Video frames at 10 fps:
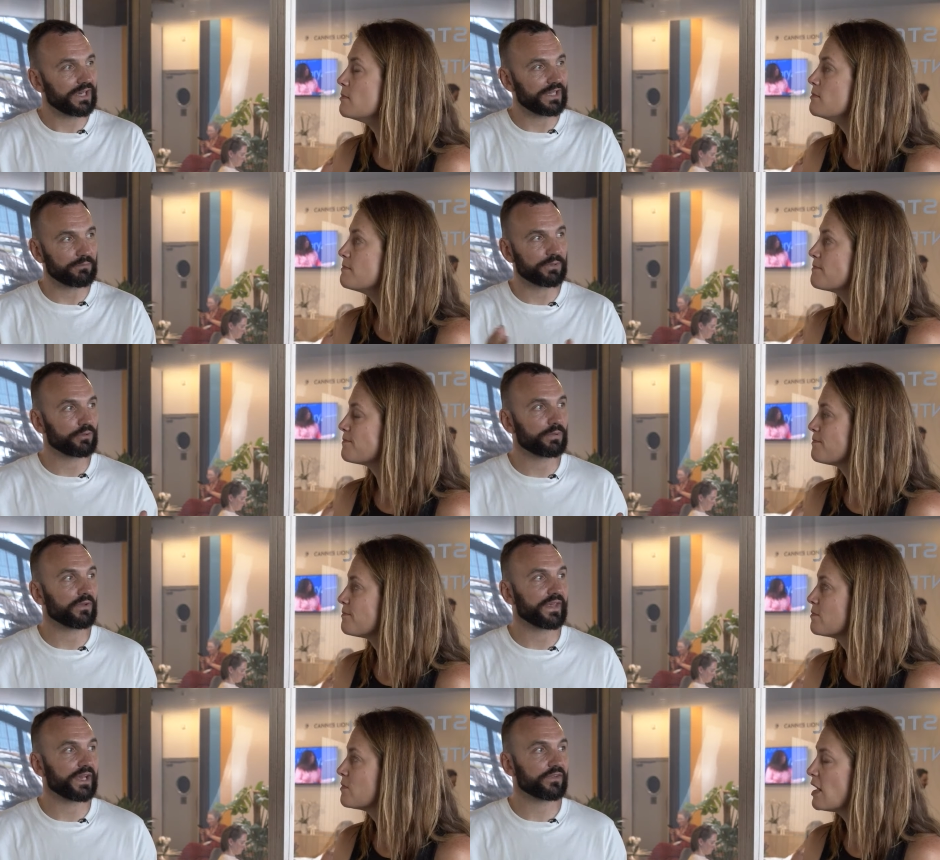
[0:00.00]
Speaker 1: and then build
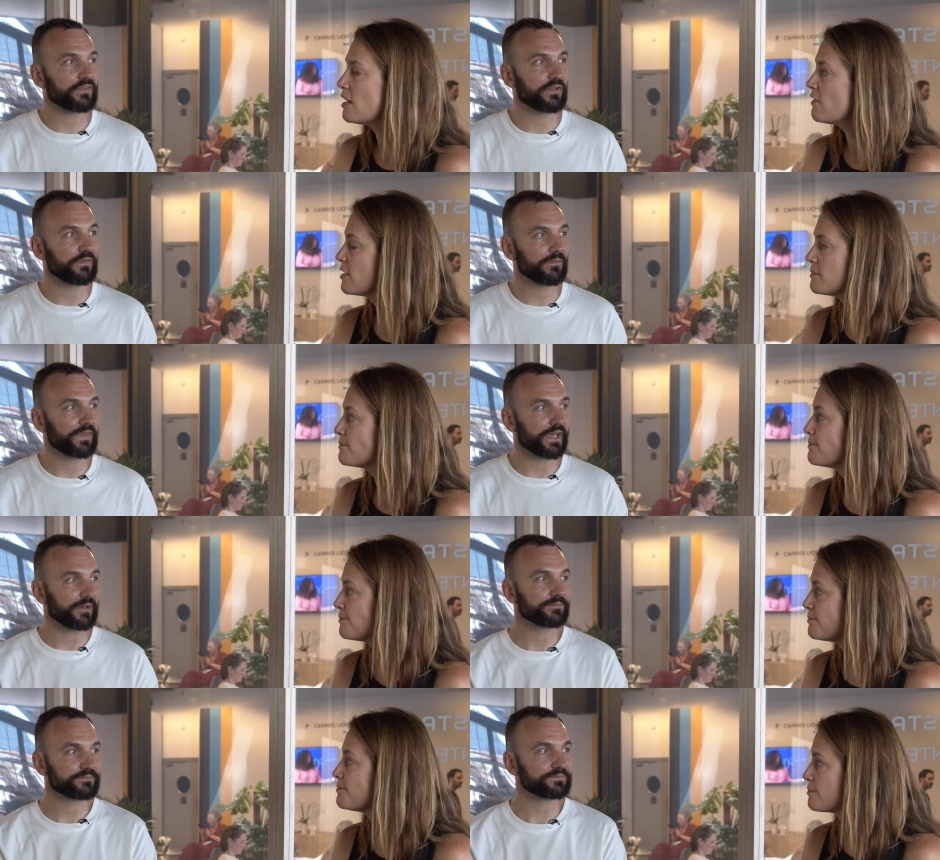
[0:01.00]
upon that. I so, love it. Yeah.
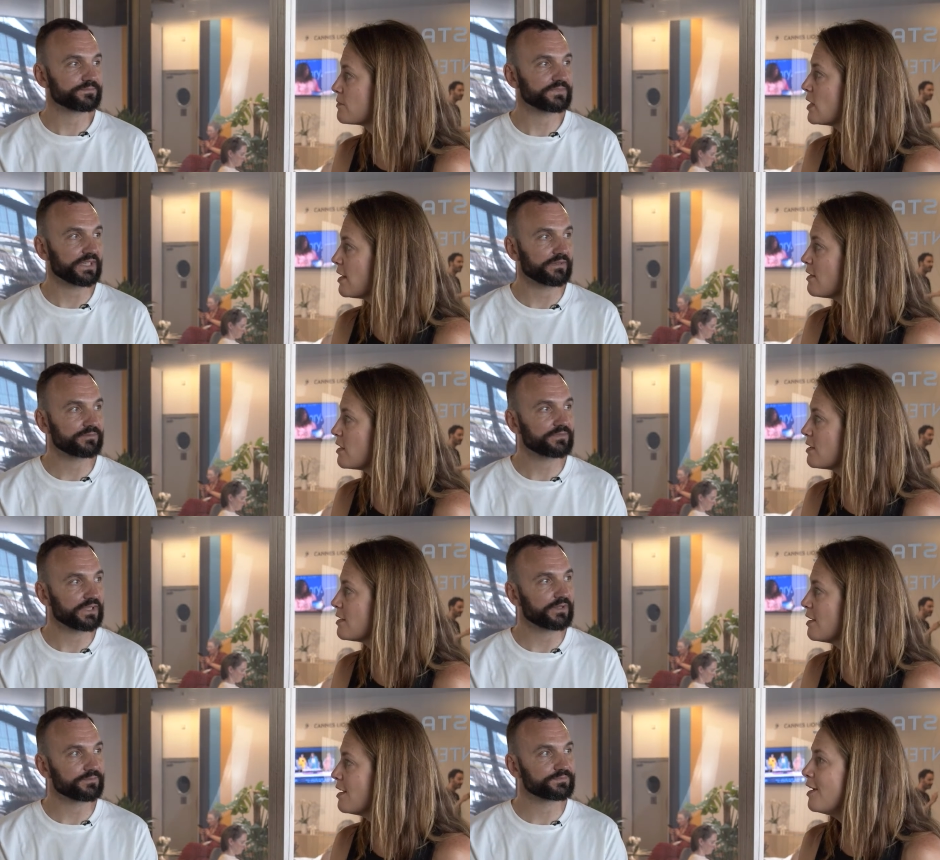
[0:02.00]
I yeah, love it.
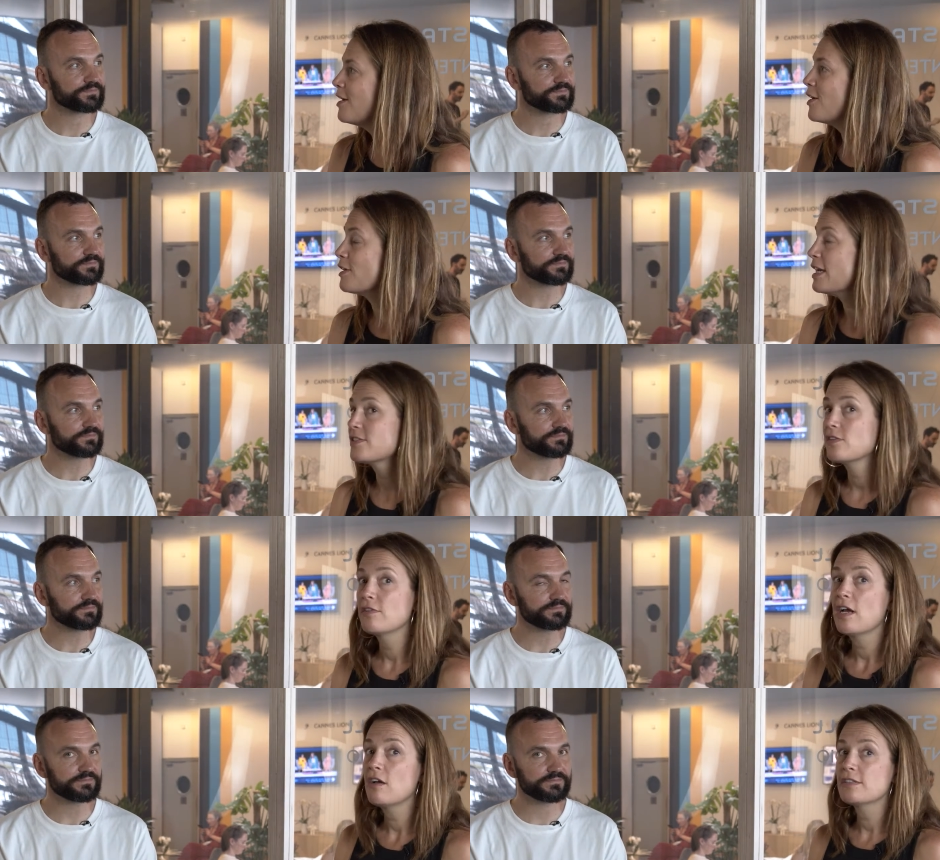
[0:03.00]
Yeah.
Speaker 2: Okay, so
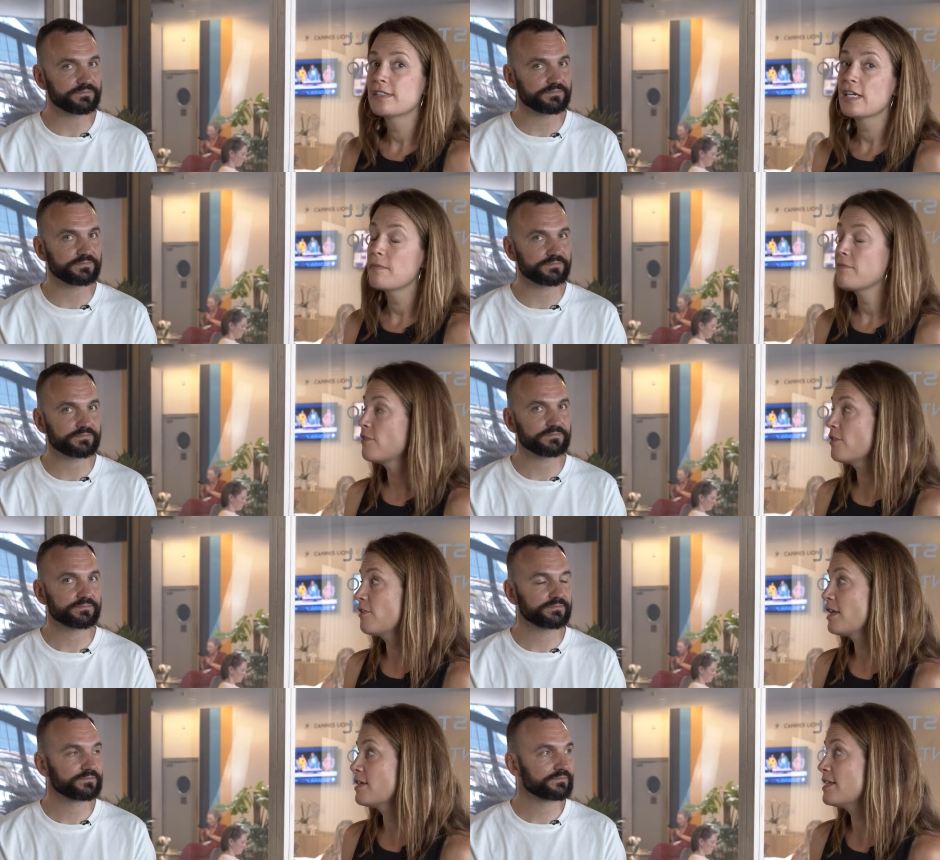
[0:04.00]
now it's time for
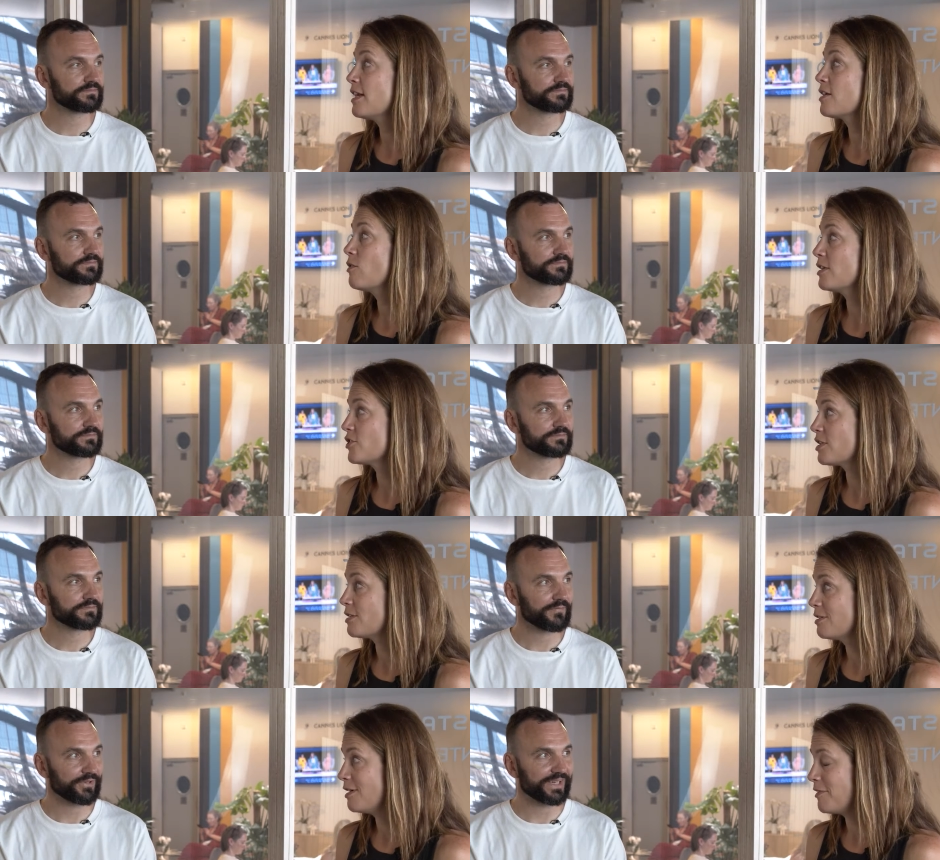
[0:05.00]
the tech question
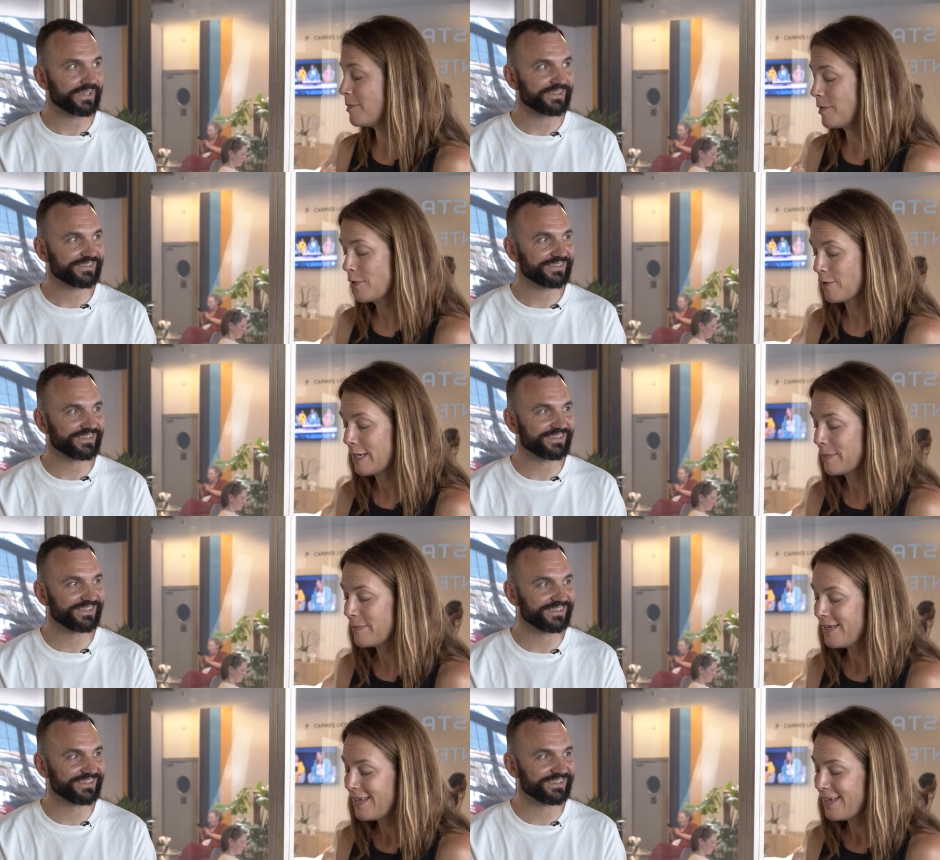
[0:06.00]
okay. of the program.